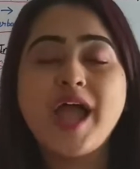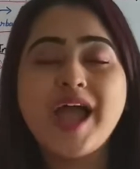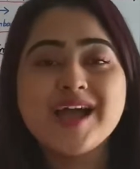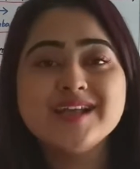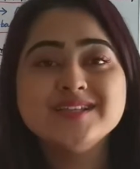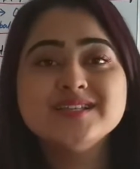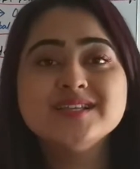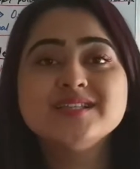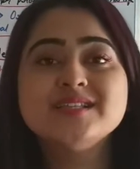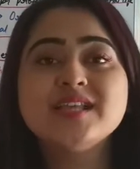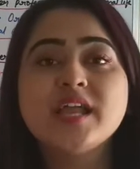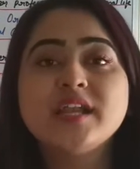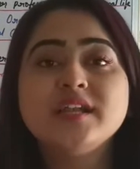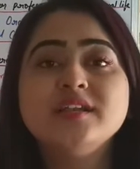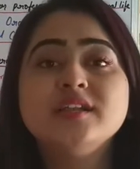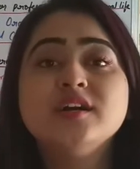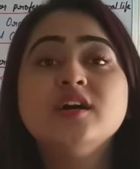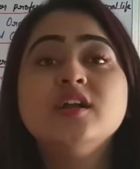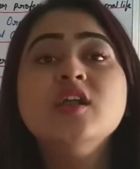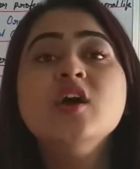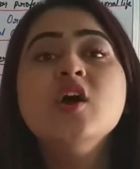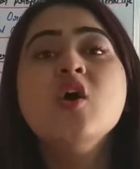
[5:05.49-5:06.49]
As a
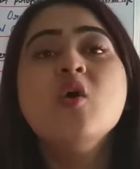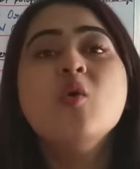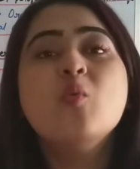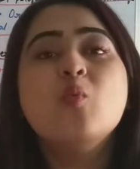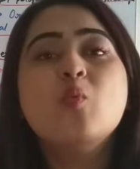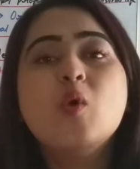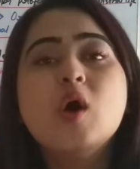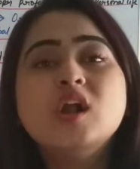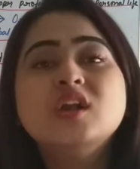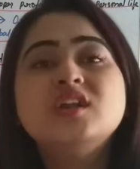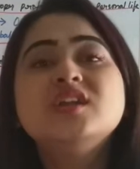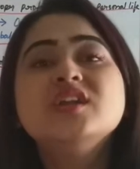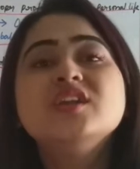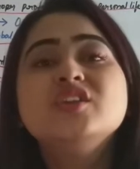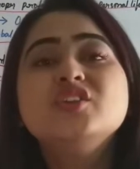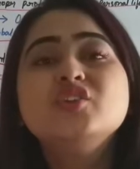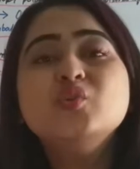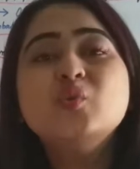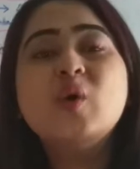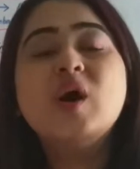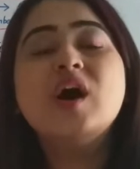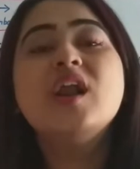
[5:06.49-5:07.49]
sender, what
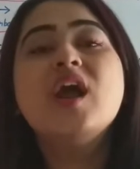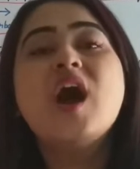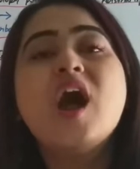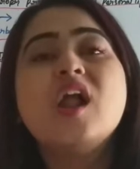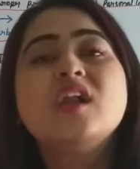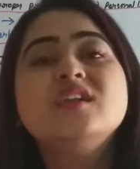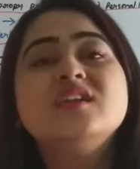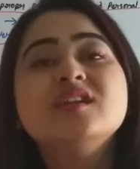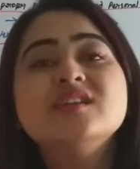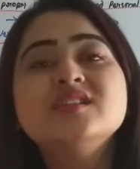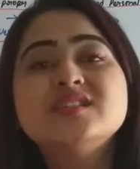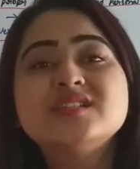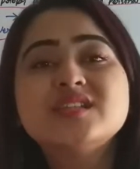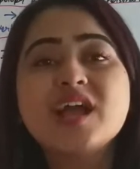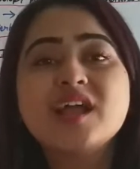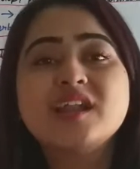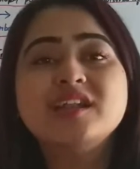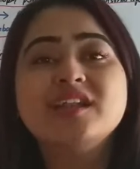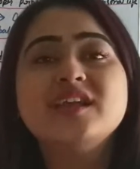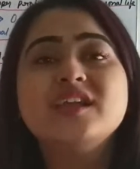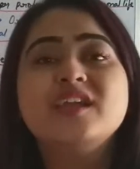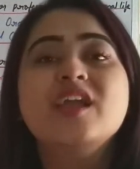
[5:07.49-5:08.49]
you are
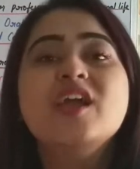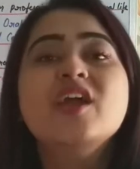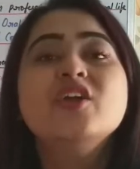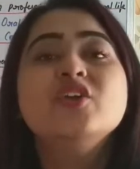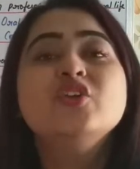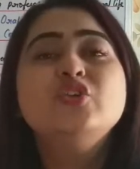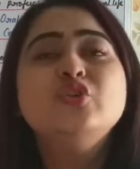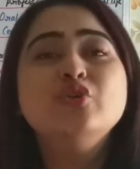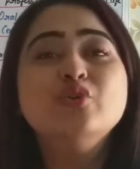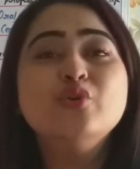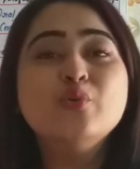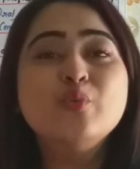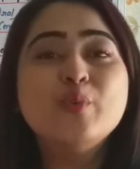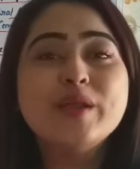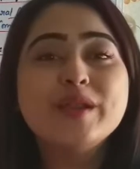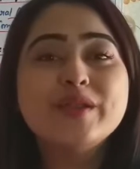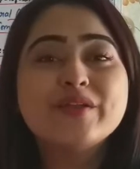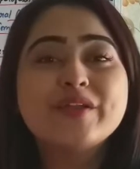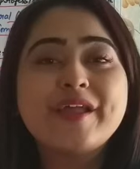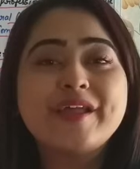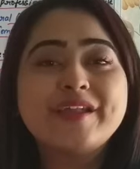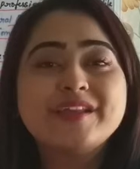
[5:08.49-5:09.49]
understanding, you
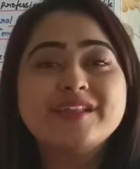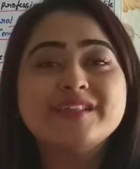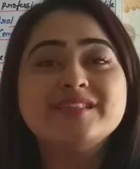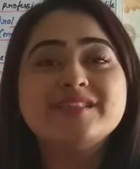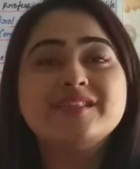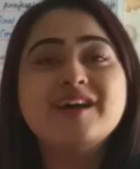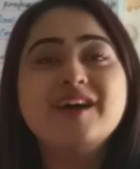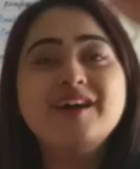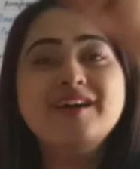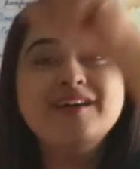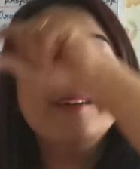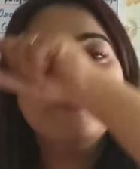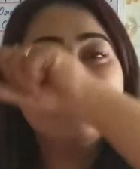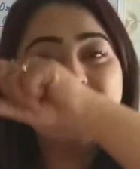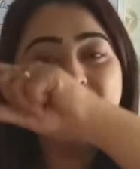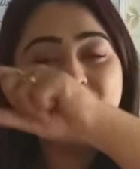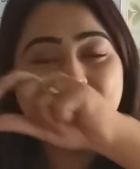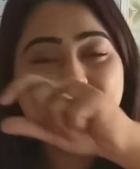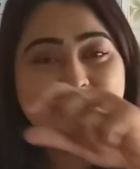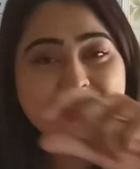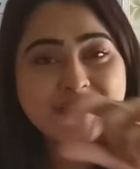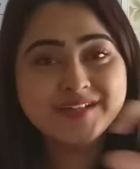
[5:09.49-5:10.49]
will write in the
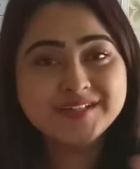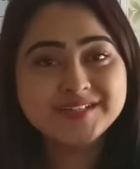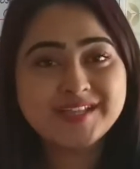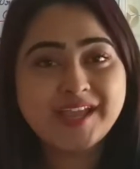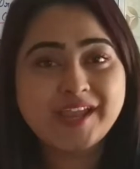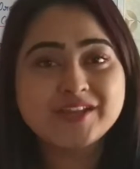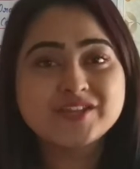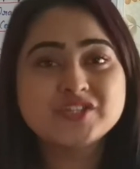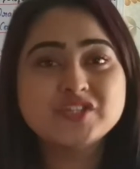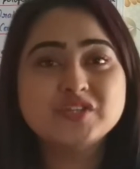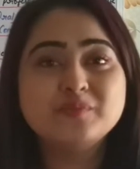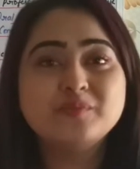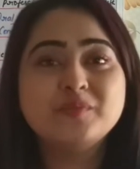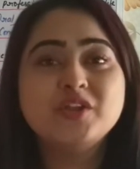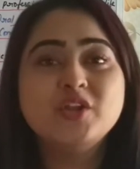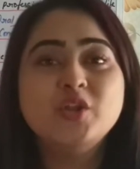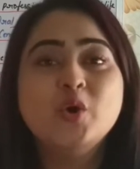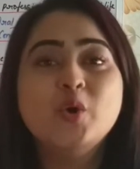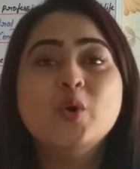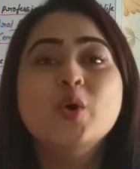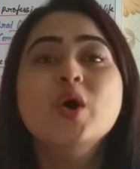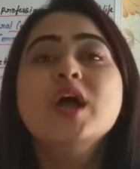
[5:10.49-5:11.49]
comment section
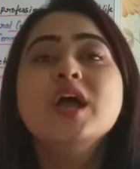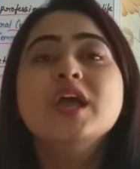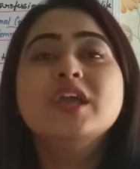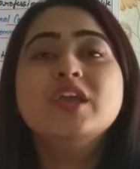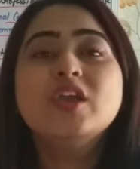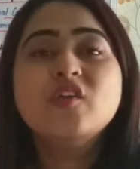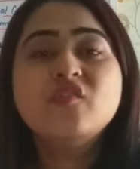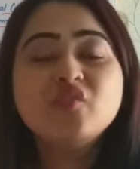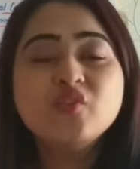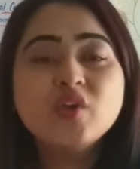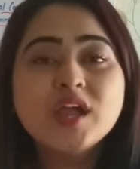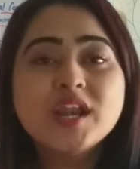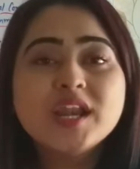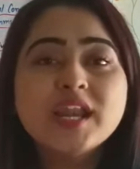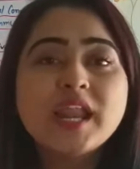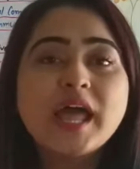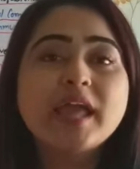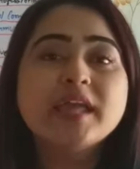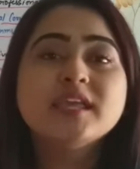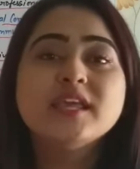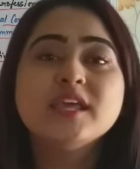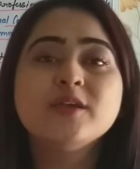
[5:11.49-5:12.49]
below. If you are
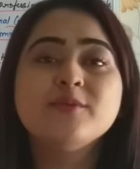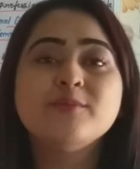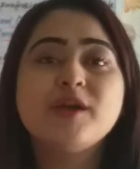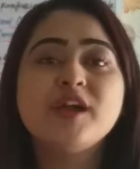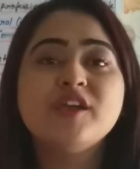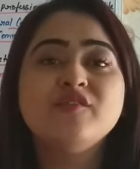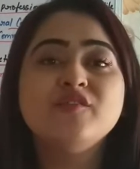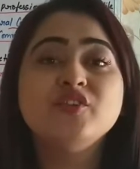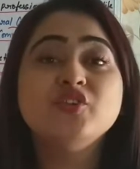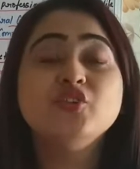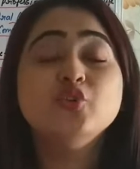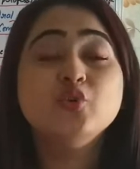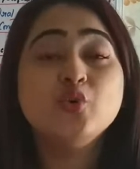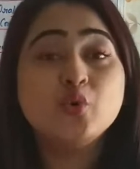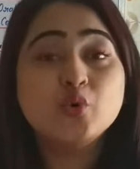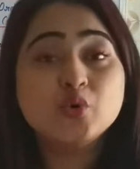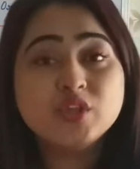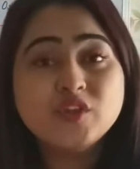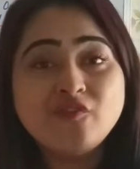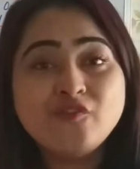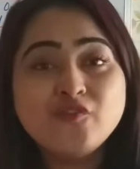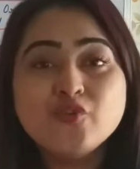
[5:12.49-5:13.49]
liking my
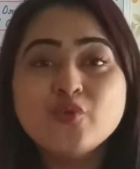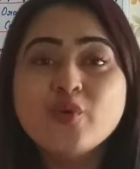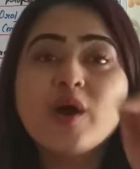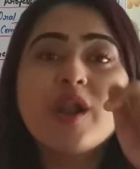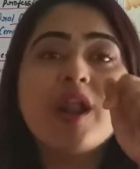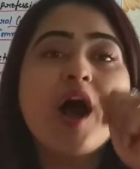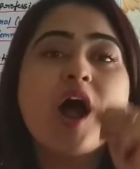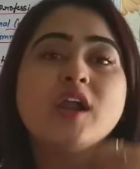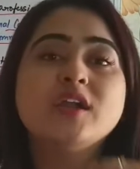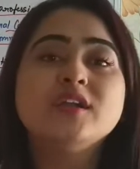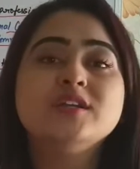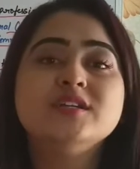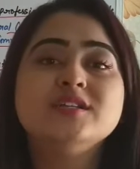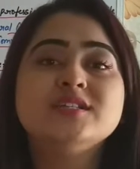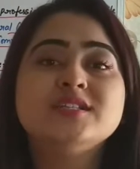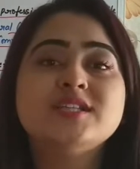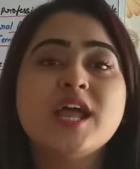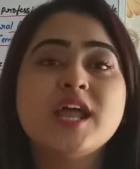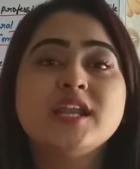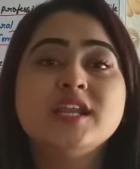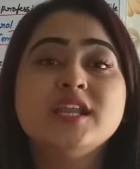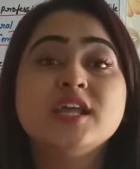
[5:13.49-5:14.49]
video, if you are
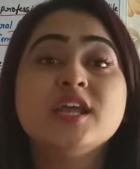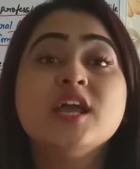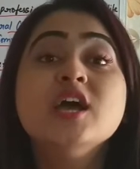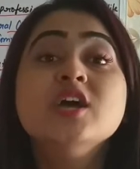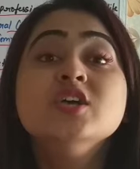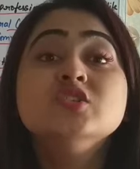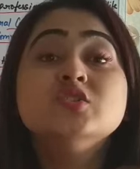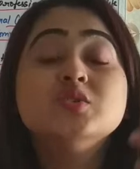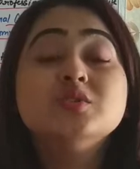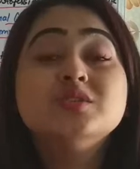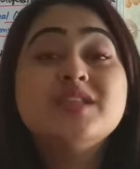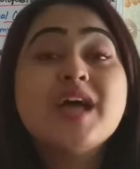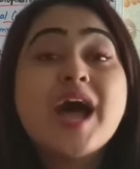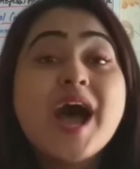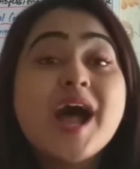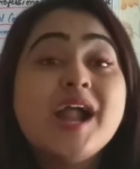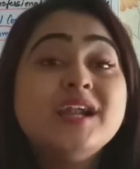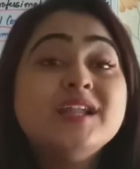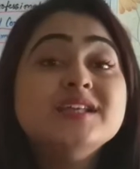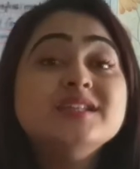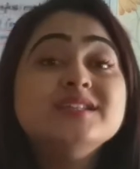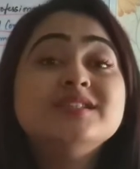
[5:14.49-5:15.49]
understanding, so
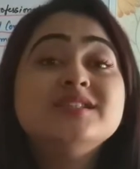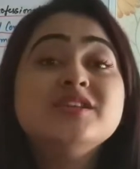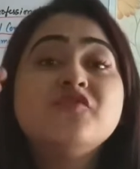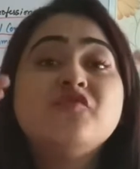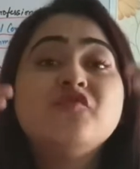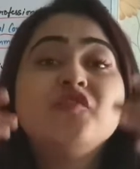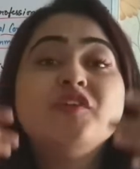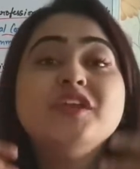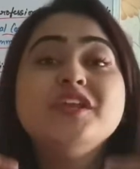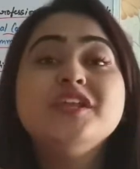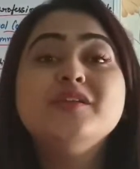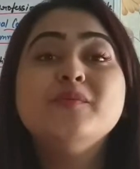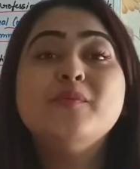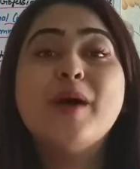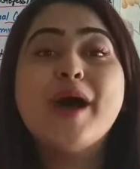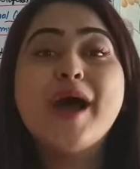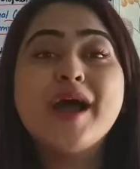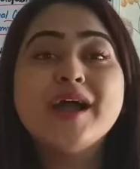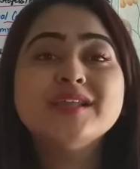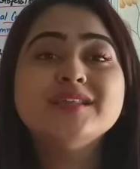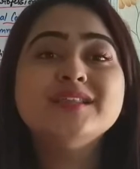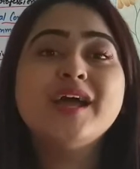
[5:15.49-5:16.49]
that is the
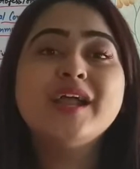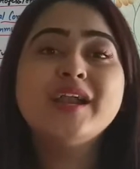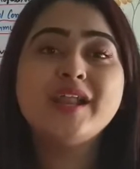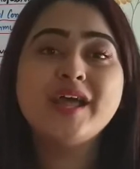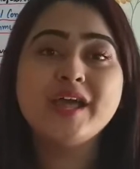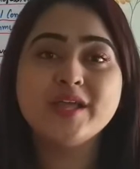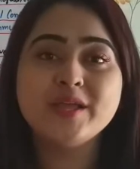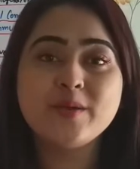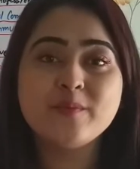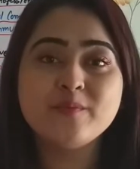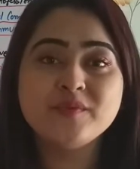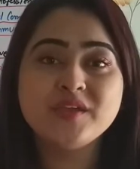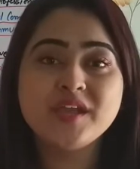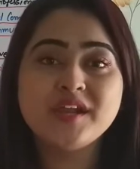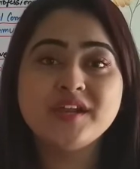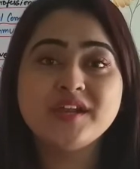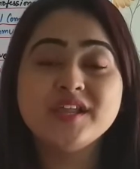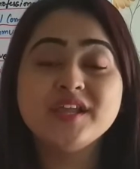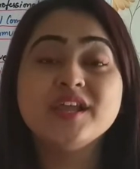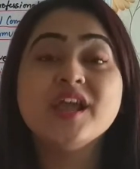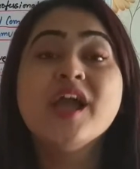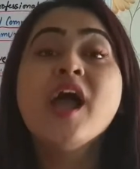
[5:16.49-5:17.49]
feedback that I am
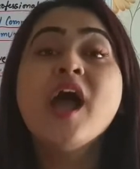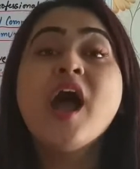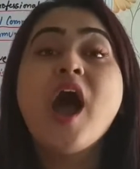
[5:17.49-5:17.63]
getting.